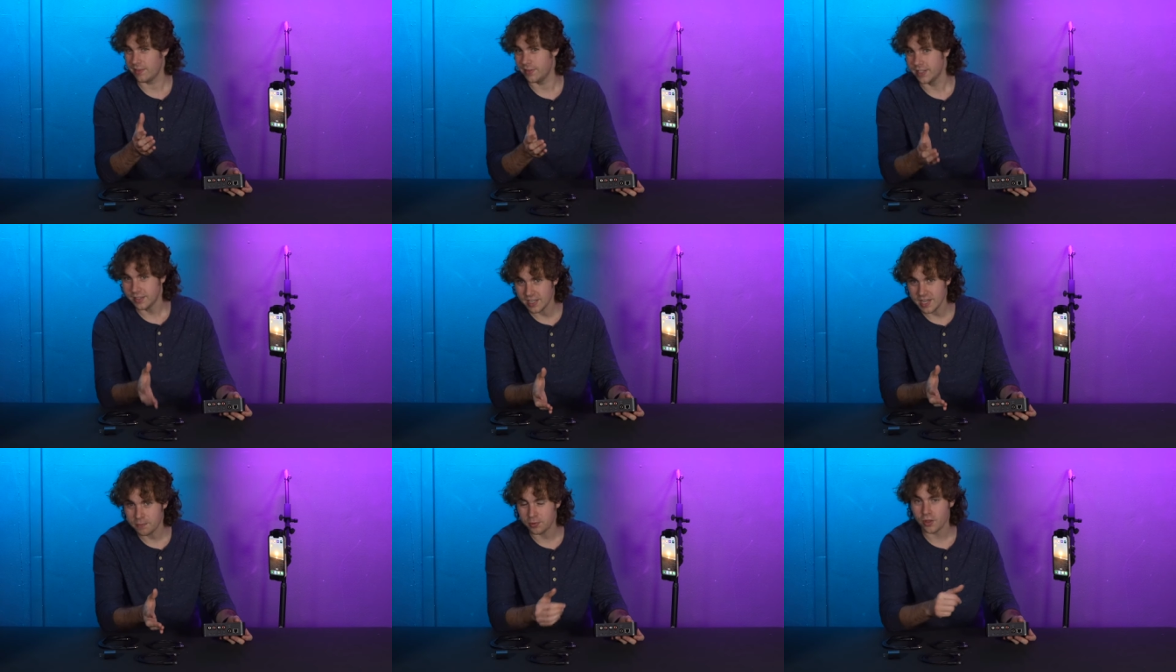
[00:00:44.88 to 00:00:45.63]

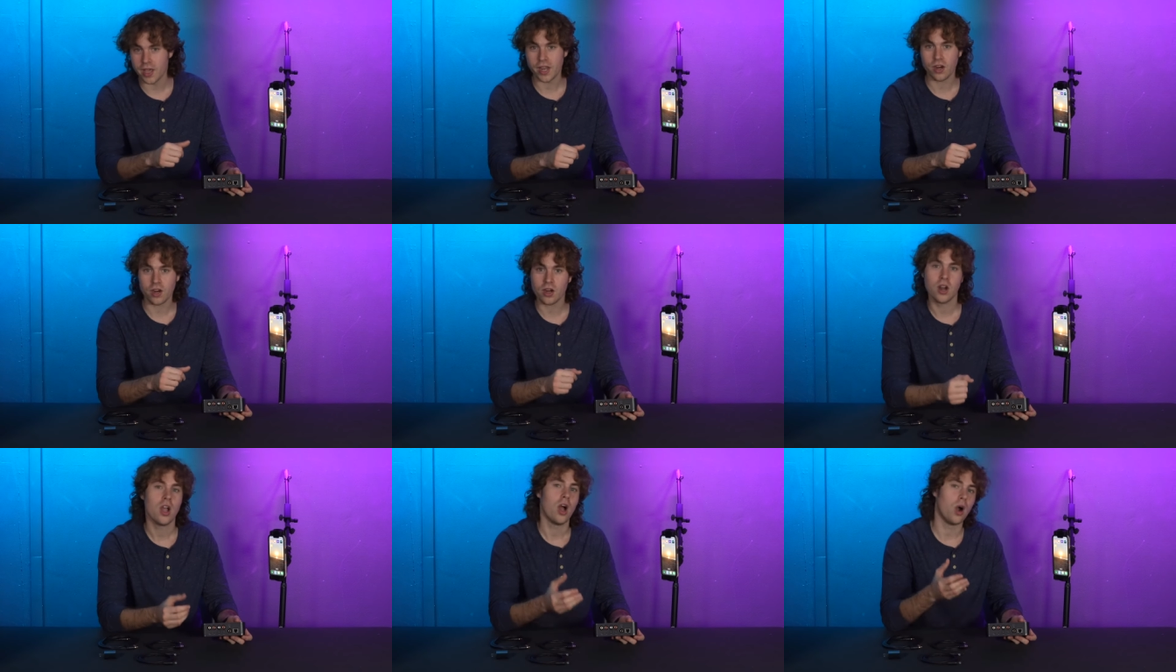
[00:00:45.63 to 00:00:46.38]
DVD
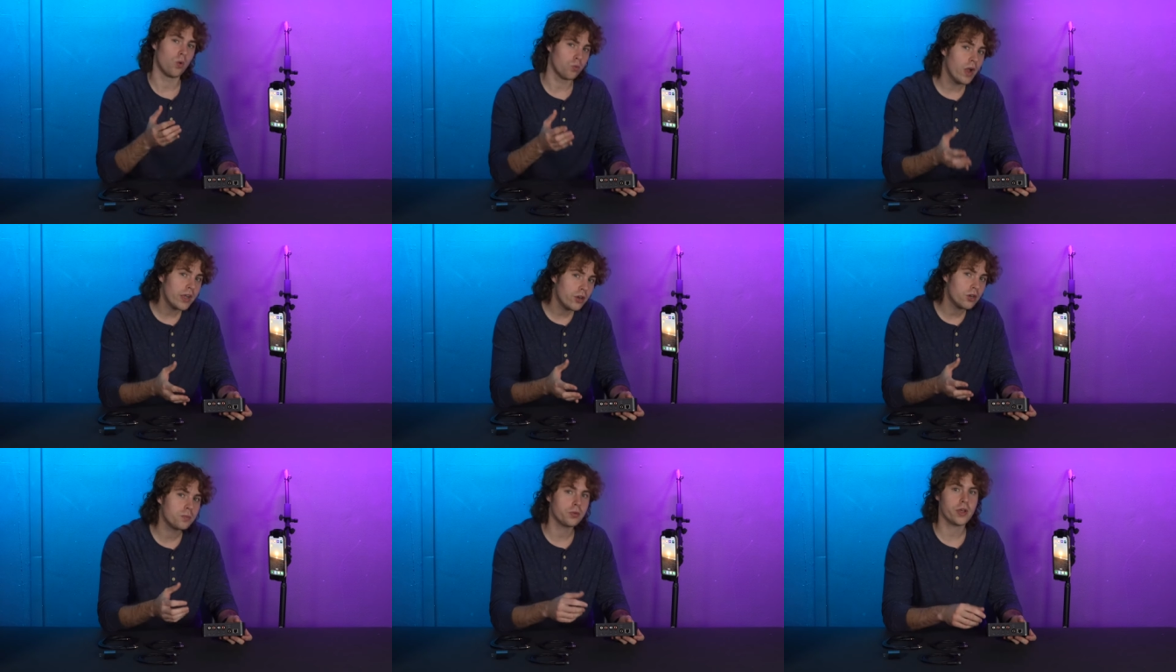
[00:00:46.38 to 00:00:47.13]
player, a
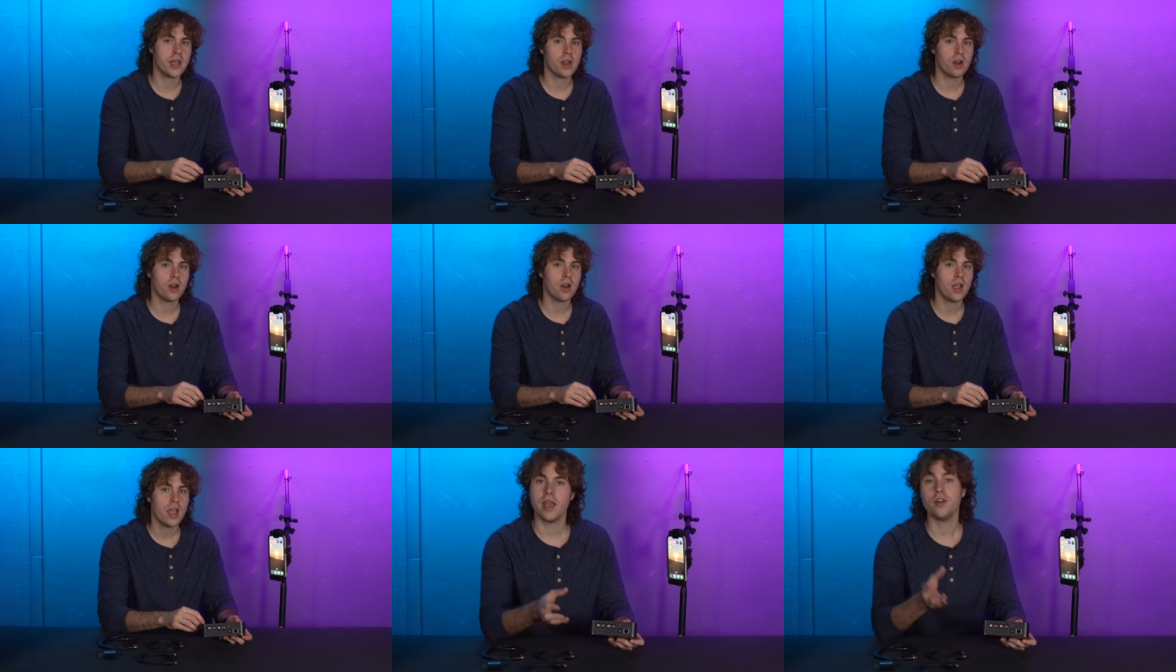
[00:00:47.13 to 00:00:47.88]
record
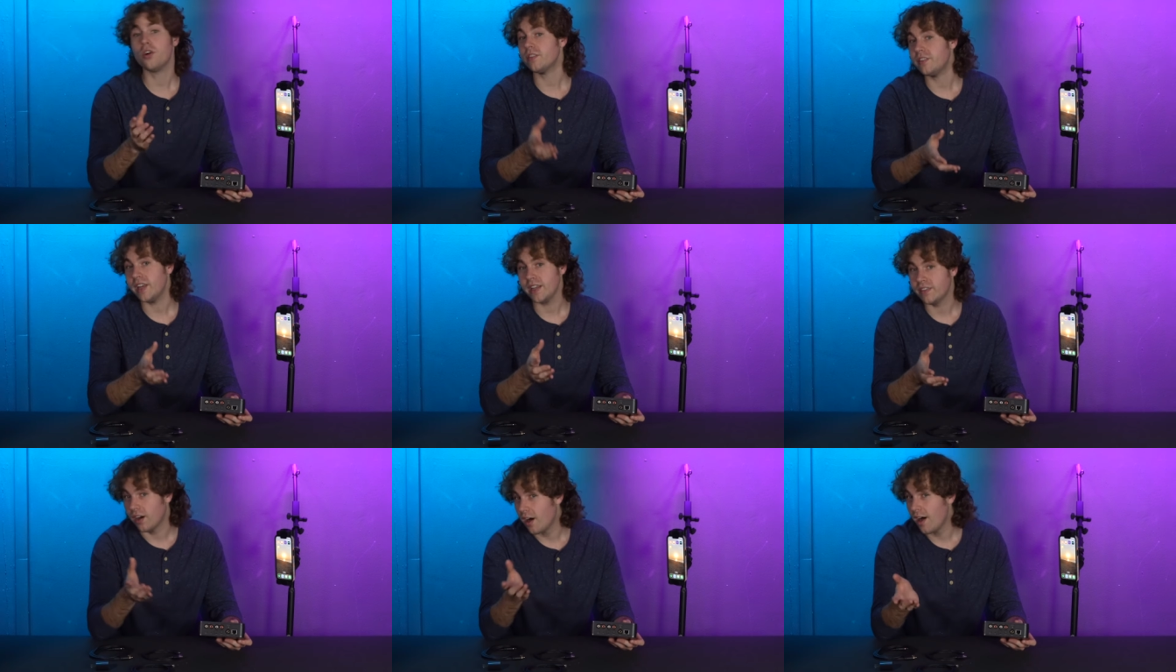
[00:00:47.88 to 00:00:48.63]
player, an
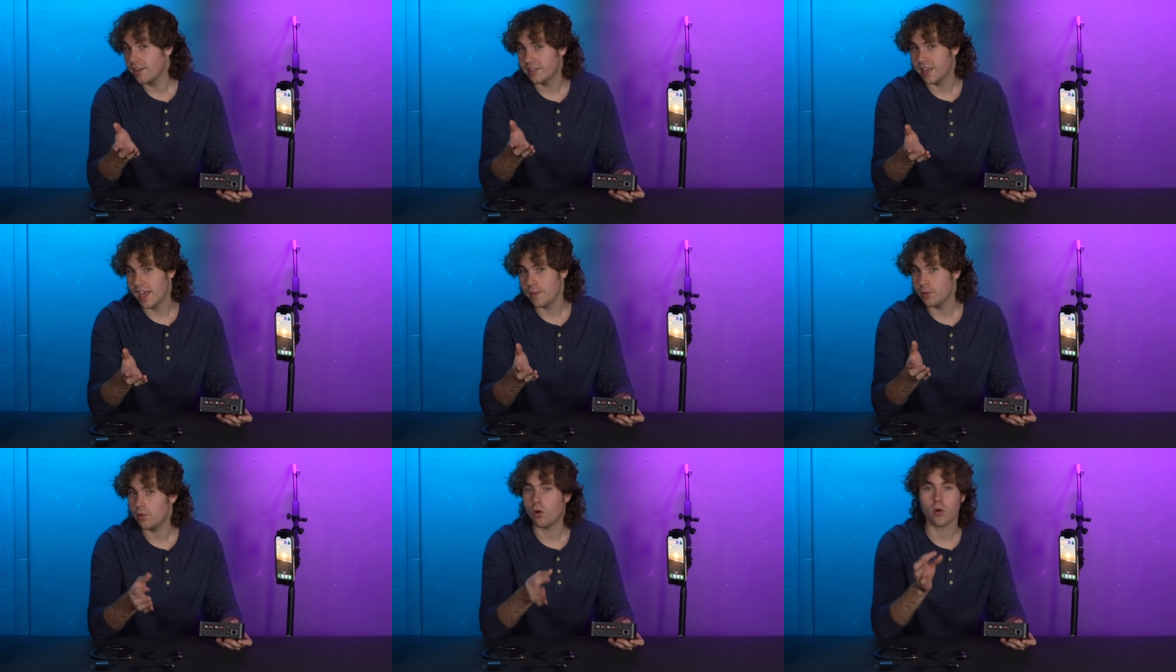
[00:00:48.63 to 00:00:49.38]
RCA to aux
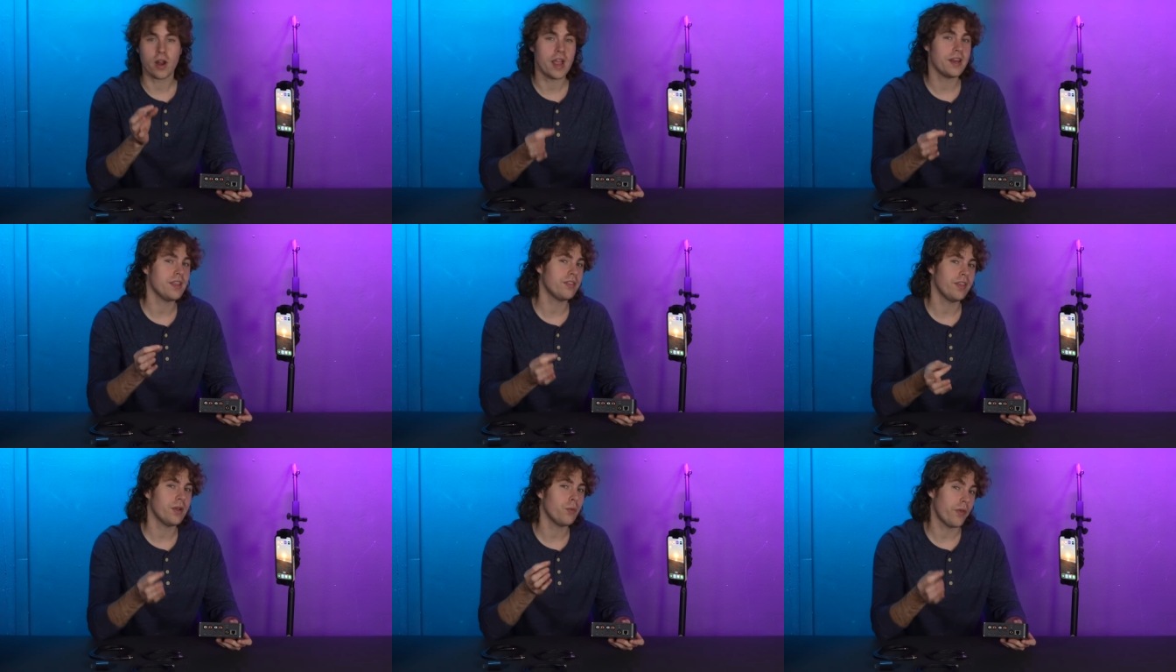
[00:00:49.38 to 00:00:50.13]
cable, or
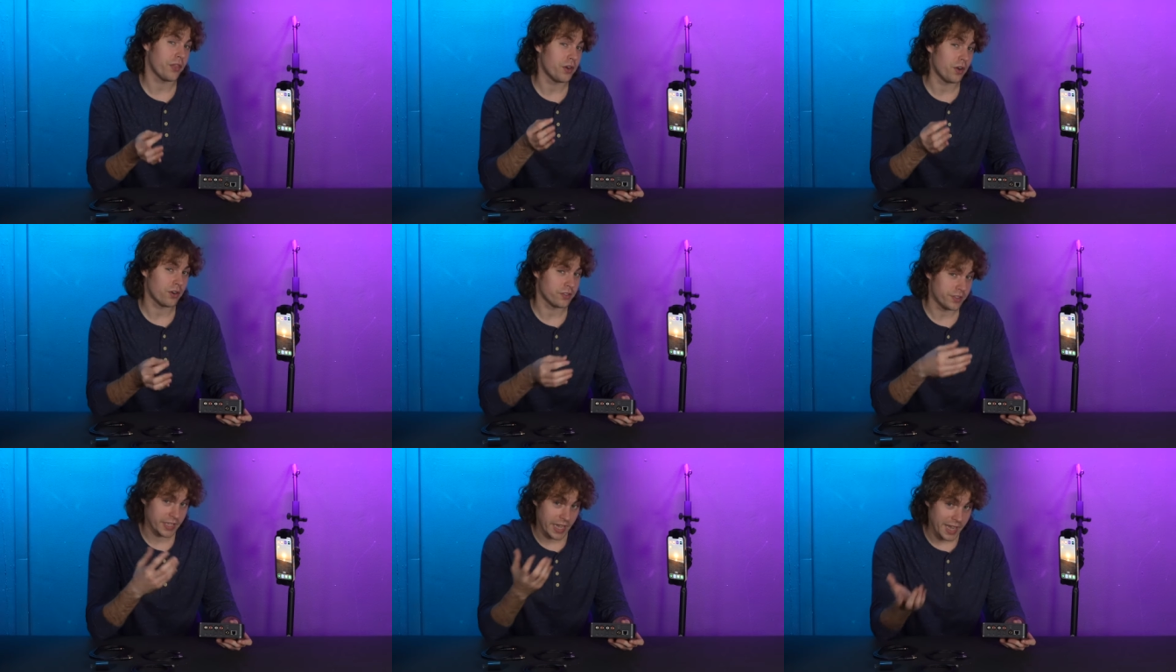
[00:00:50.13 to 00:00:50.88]
anything with an
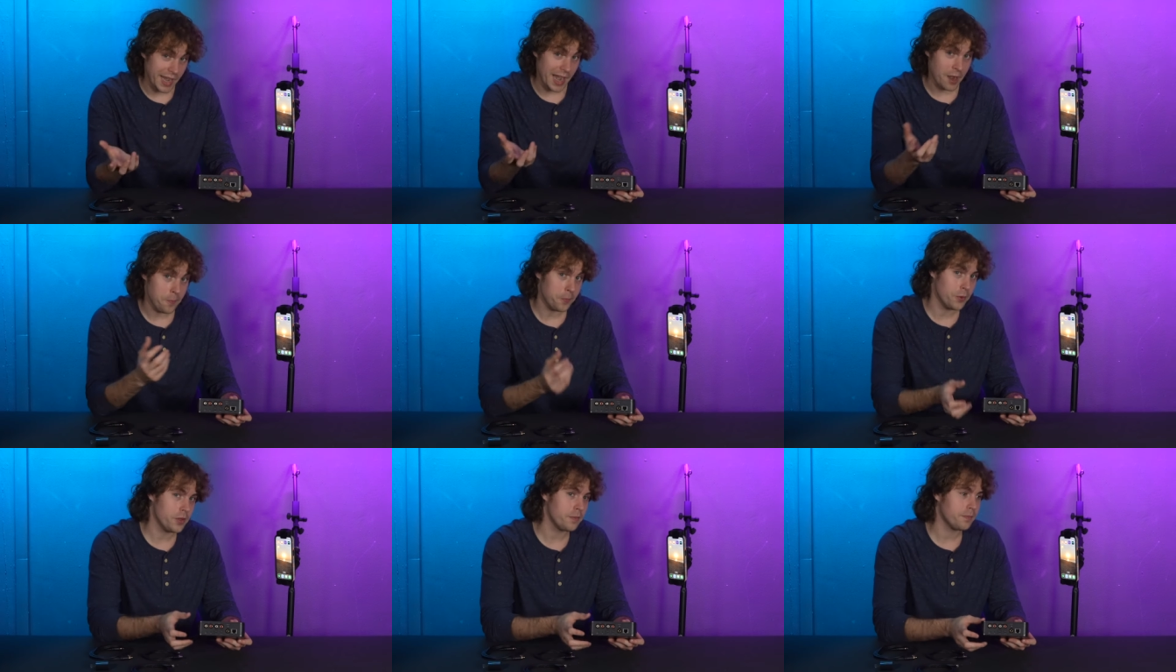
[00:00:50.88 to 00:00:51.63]
RCA
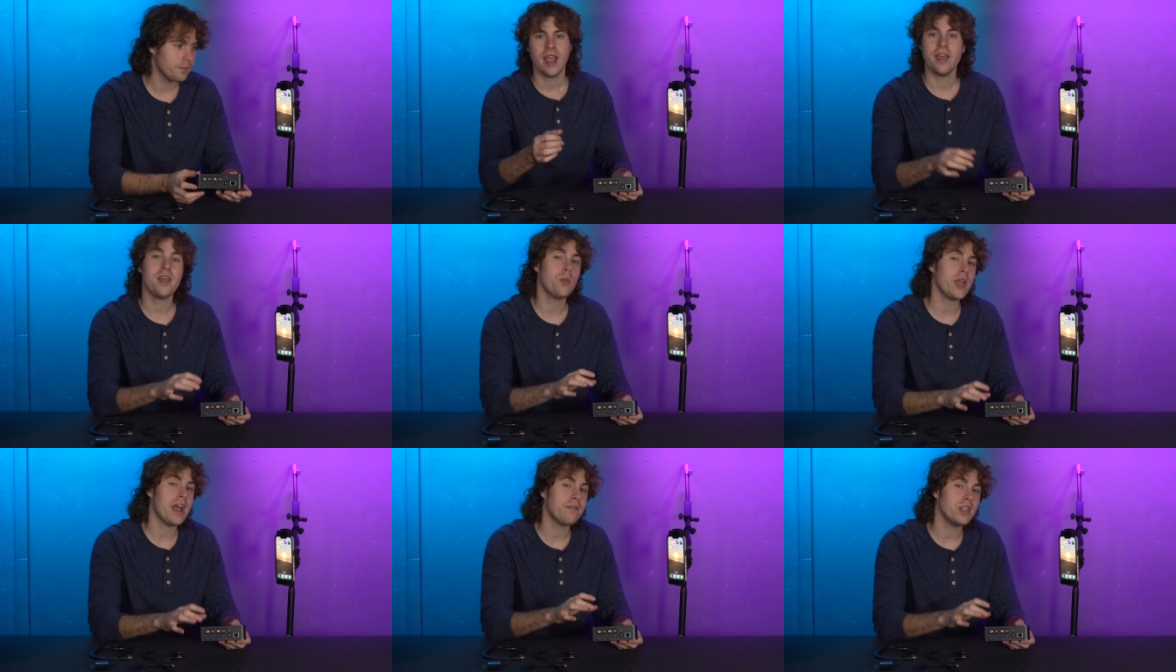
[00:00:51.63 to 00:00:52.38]
output. And then
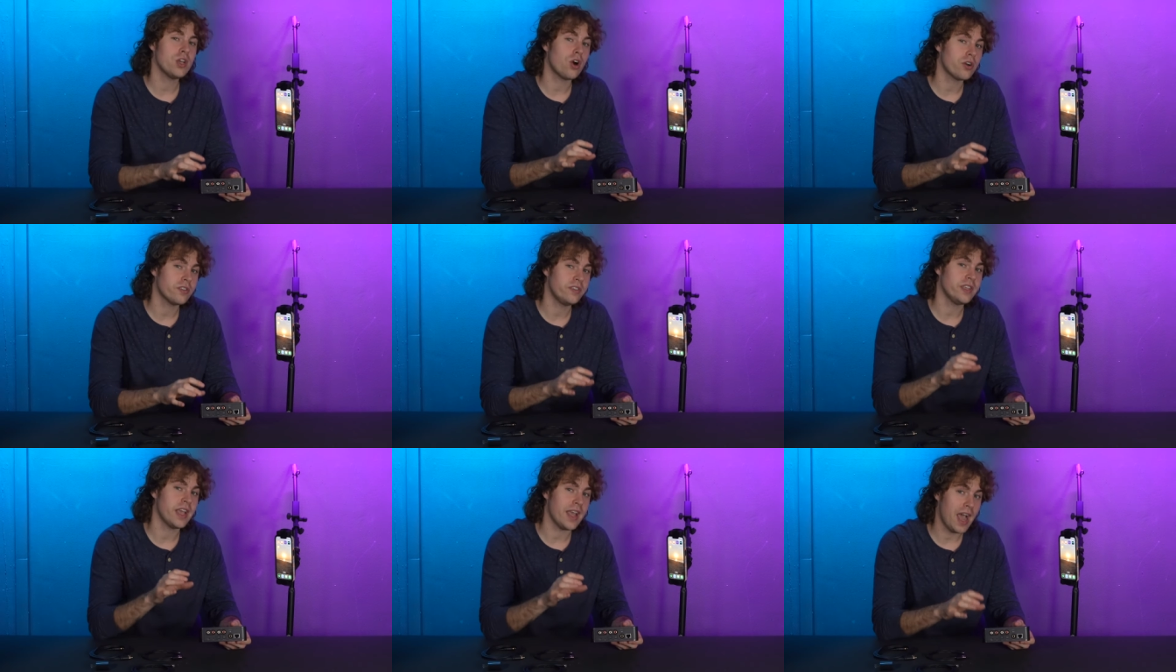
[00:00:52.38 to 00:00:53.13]
we have the
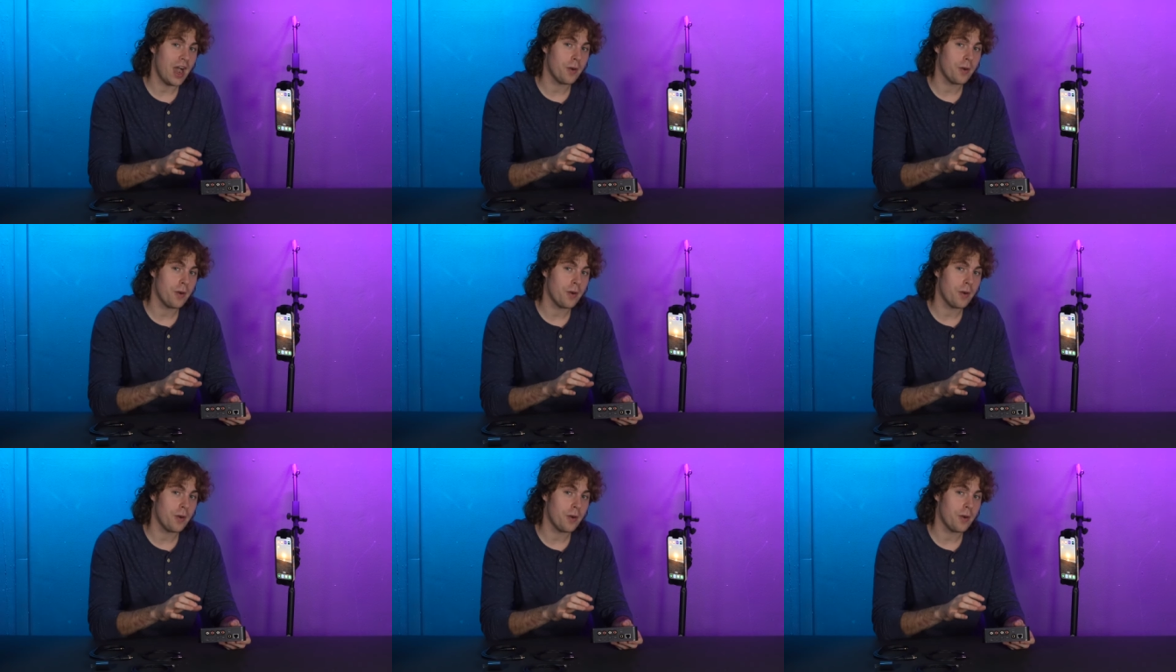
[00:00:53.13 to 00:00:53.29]
RCA